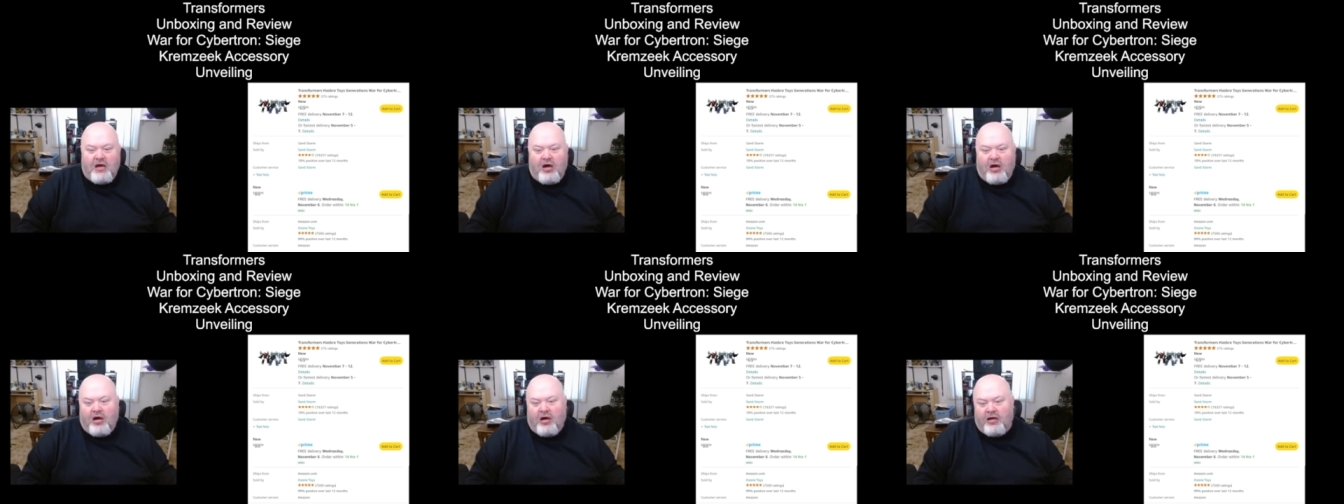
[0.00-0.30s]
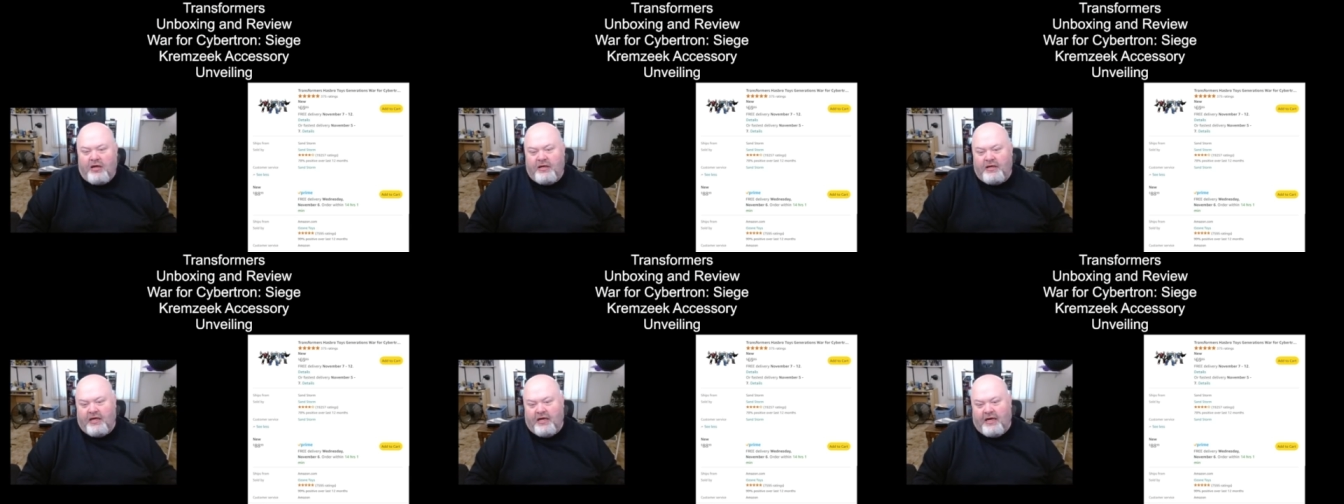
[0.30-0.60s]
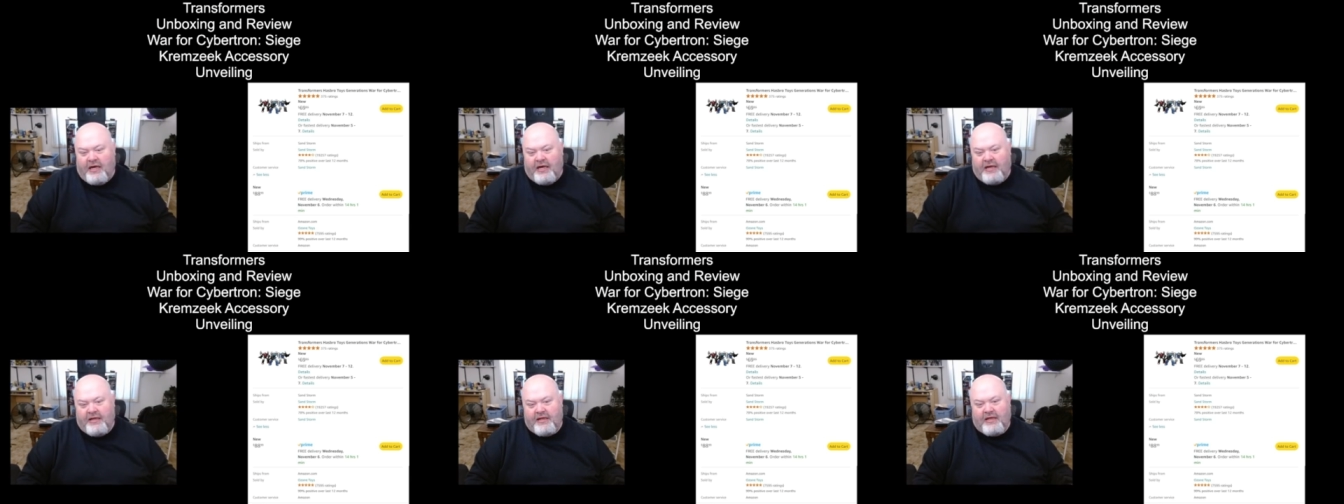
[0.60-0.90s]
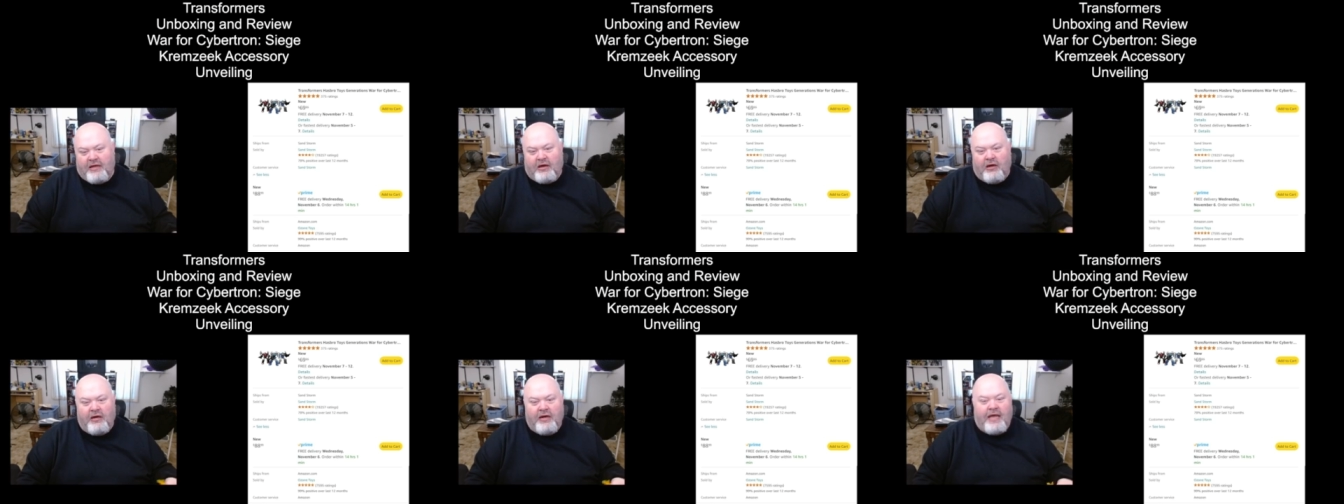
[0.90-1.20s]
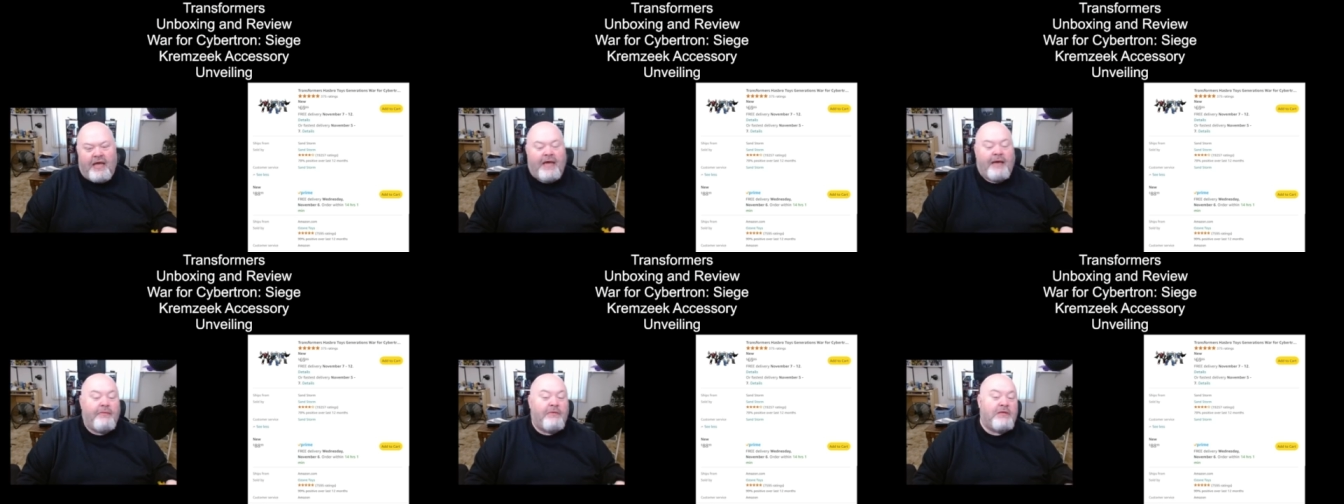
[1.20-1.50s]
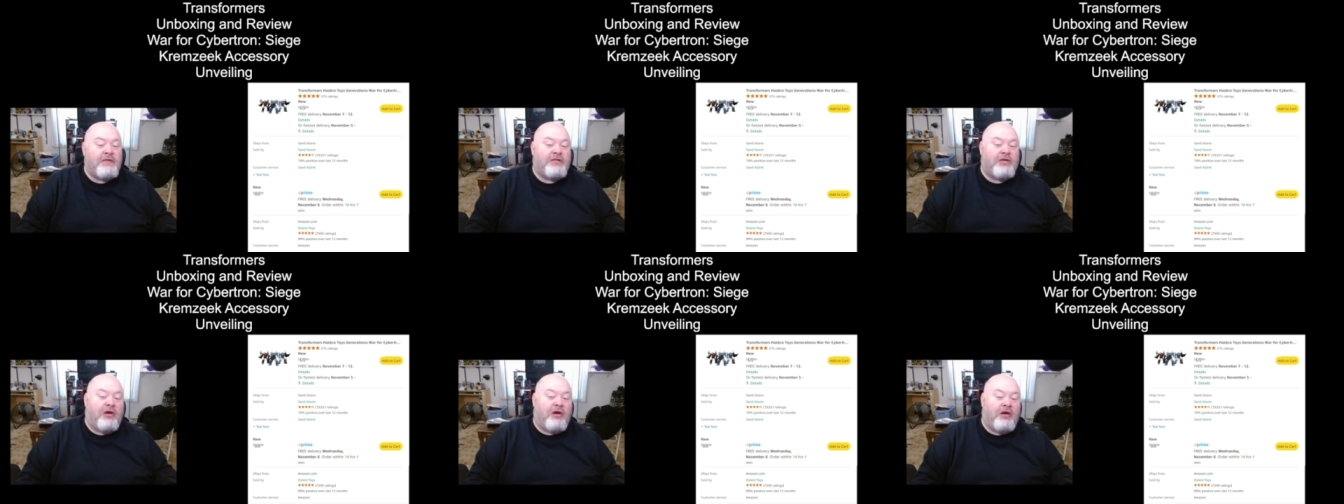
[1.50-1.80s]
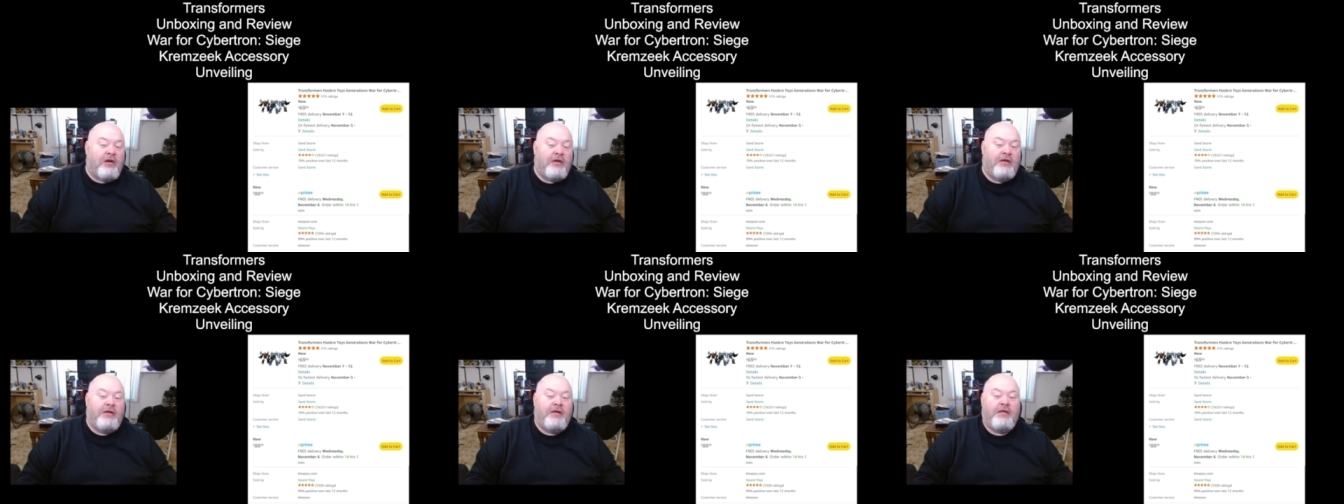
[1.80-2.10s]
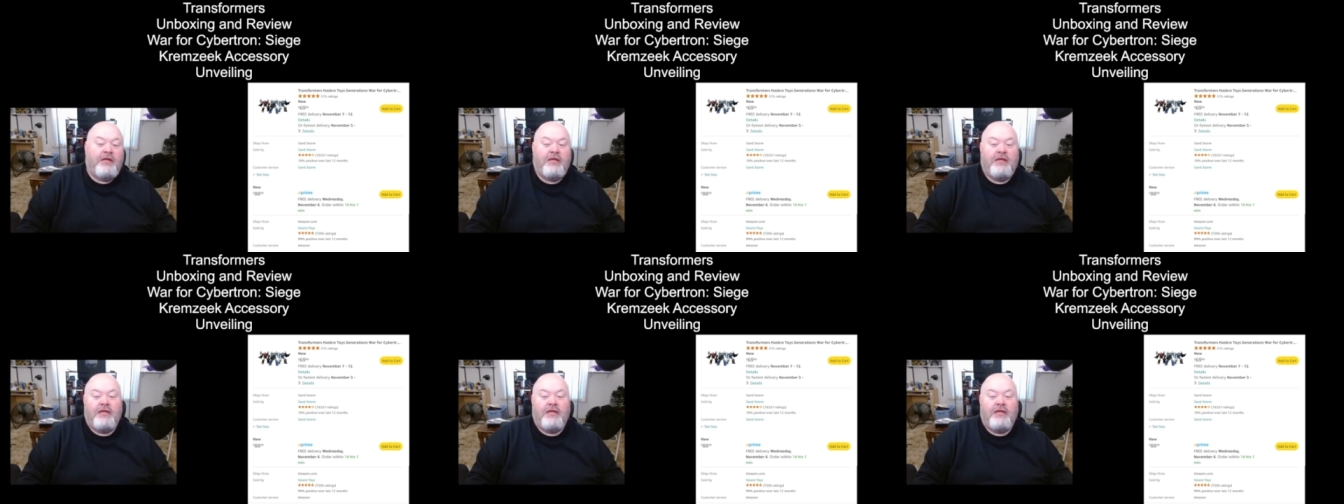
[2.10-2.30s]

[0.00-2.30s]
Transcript: on uh, on Amazon